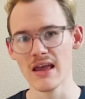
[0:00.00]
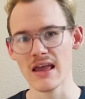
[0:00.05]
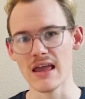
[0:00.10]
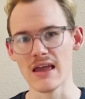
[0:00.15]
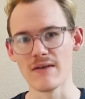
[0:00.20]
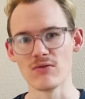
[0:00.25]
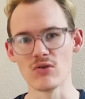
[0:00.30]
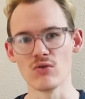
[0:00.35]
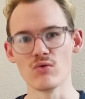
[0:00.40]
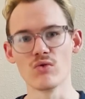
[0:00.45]

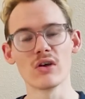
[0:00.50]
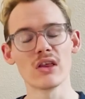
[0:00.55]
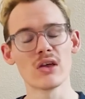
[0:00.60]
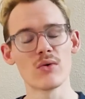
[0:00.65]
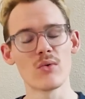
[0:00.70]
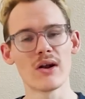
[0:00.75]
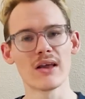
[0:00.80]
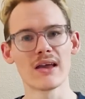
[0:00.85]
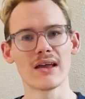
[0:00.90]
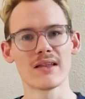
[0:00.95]
If you really
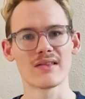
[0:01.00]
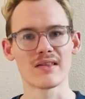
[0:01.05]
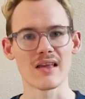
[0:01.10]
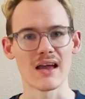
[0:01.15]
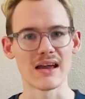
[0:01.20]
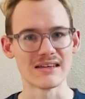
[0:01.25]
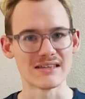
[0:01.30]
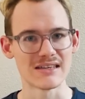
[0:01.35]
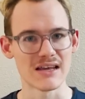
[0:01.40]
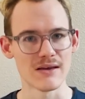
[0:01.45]
want to get
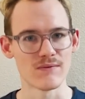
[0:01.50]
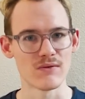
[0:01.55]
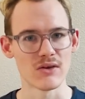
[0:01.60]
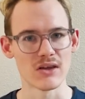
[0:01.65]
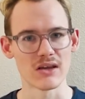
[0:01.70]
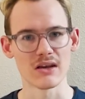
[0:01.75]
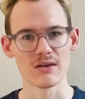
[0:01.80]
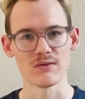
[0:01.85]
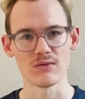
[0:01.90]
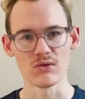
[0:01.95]

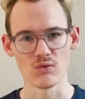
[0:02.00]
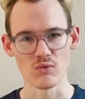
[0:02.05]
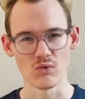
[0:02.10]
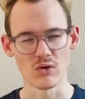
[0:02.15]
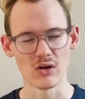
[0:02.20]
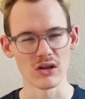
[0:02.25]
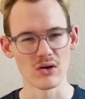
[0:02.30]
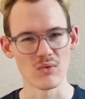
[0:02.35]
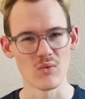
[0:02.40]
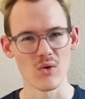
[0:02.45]
scientific and if you
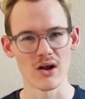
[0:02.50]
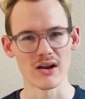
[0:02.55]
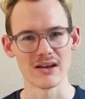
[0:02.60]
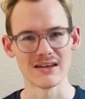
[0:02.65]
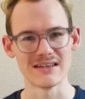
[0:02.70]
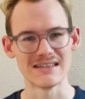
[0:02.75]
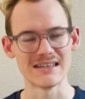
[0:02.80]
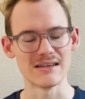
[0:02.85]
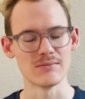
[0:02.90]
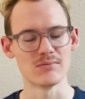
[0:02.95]
really want
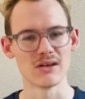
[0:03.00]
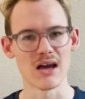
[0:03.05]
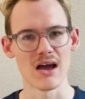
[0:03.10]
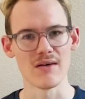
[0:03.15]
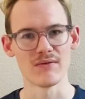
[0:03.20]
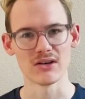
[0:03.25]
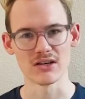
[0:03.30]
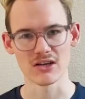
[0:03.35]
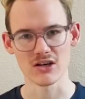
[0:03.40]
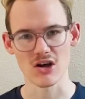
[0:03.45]
to deep dive
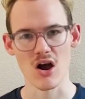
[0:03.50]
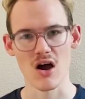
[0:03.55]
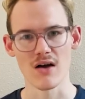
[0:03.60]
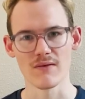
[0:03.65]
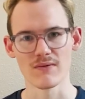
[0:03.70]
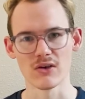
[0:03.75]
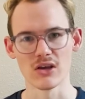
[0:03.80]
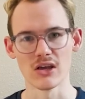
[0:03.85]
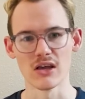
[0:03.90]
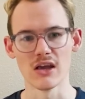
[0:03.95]
into
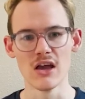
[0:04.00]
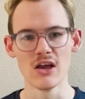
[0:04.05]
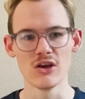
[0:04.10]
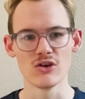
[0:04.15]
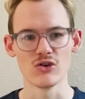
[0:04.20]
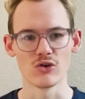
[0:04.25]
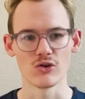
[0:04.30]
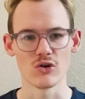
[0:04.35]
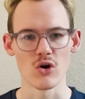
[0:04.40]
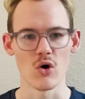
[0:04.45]
coffee,
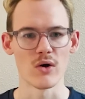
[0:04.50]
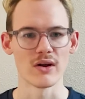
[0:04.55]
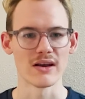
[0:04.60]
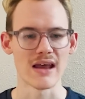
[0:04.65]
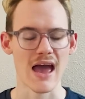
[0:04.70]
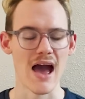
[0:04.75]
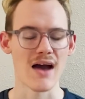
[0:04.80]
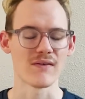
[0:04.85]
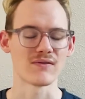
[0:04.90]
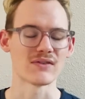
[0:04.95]
you're going to
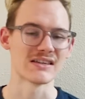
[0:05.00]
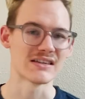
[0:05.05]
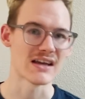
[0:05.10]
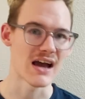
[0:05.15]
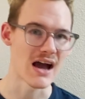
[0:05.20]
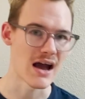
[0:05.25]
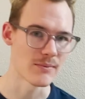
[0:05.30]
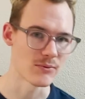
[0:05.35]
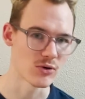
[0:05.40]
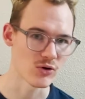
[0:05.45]
have to
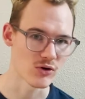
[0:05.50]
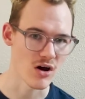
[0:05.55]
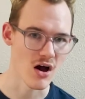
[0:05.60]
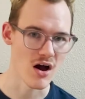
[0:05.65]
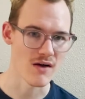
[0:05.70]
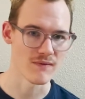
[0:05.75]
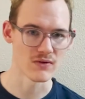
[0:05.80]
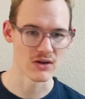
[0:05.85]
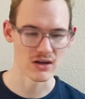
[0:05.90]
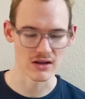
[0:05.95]
time your
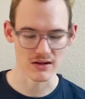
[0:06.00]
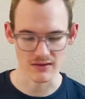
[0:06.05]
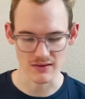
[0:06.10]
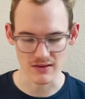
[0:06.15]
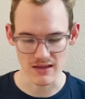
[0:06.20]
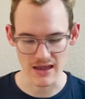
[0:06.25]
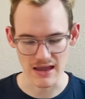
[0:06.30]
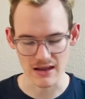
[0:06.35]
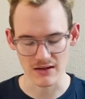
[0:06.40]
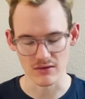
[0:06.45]
coffee
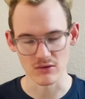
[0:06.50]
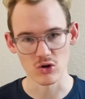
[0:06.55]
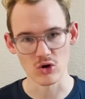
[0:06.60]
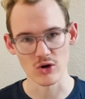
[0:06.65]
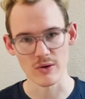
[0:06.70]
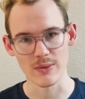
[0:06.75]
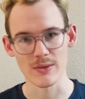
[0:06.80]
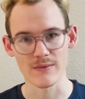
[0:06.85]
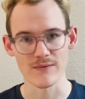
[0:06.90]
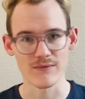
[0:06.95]
and look
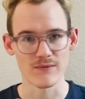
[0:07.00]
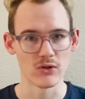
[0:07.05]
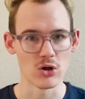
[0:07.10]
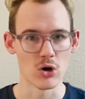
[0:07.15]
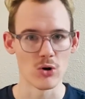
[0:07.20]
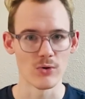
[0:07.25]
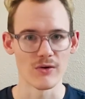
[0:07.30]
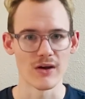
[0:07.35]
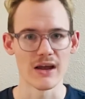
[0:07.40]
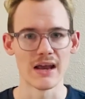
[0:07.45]
at the
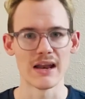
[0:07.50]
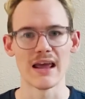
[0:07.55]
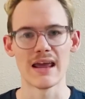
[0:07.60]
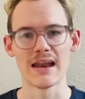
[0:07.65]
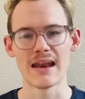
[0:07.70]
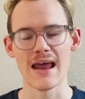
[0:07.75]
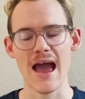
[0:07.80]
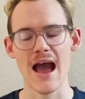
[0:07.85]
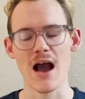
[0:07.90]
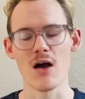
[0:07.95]
flow rate
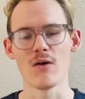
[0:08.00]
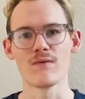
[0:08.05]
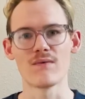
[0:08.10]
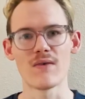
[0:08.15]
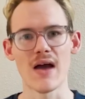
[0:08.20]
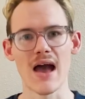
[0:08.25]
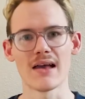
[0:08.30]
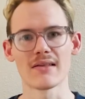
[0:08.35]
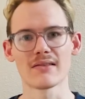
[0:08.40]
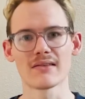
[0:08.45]
and how
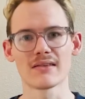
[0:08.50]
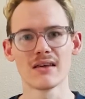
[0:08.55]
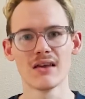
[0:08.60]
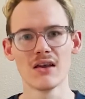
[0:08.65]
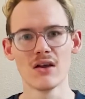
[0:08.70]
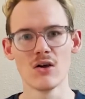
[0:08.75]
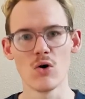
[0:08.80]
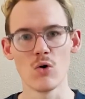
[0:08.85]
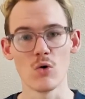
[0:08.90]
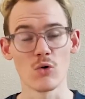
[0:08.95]
fast
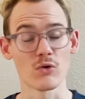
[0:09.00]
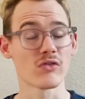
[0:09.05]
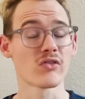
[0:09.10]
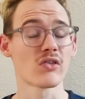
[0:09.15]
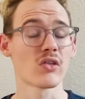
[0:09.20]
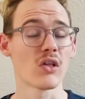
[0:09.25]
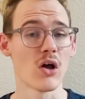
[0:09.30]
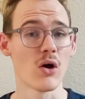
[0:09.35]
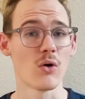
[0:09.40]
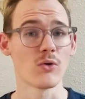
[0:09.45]
or
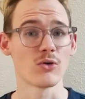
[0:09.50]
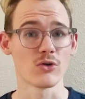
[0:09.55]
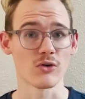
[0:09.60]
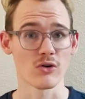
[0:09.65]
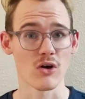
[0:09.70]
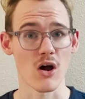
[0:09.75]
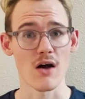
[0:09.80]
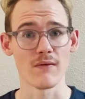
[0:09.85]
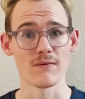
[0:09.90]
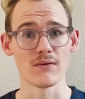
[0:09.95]
slow your
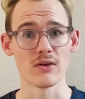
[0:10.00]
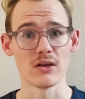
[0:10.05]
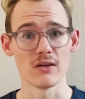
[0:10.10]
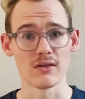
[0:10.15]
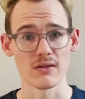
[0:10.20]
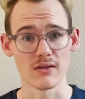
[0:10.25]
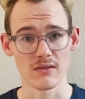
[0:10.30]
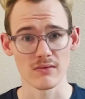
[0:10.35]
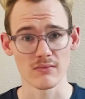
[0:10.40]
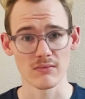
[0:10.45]
coffee
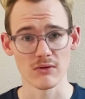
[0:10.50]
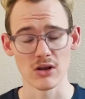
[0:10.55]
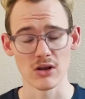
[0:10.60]
is,